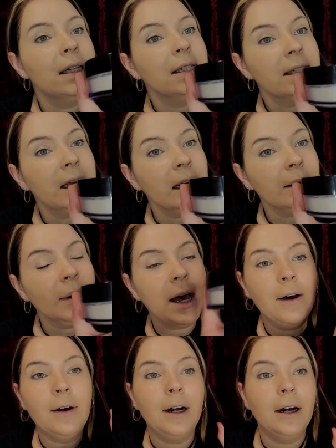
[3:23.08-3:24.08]
setting
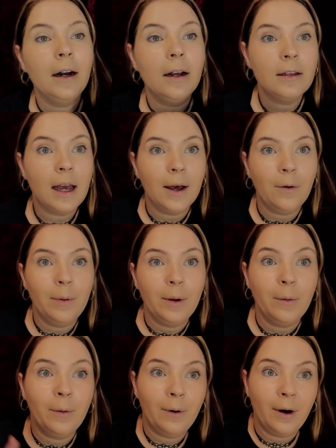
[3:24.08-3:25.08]
powder. I will be
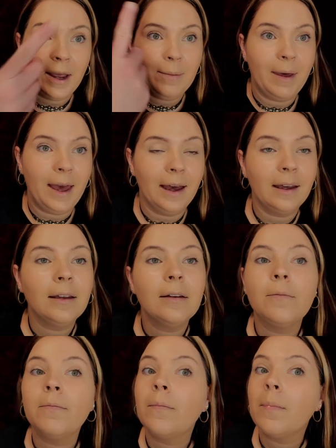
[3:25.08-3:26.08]
right back.
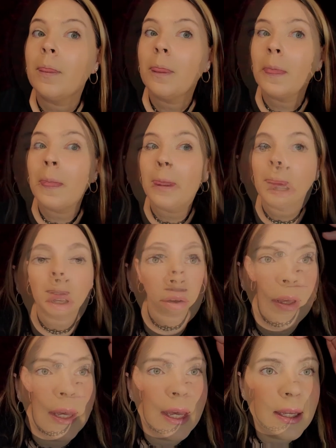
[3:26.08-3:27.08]

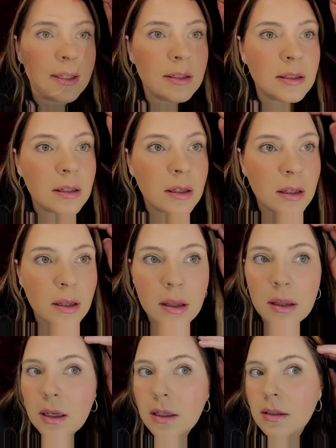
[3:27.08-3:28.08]
Okay, guys,
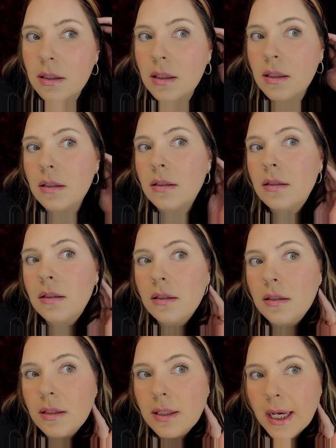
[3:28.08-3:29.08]
this is
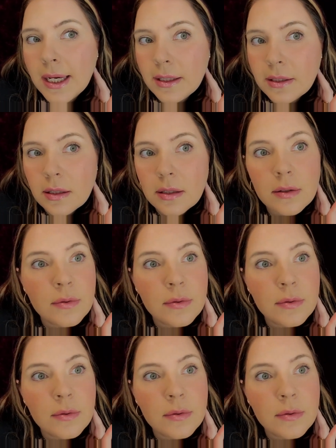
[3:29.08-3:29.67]
set.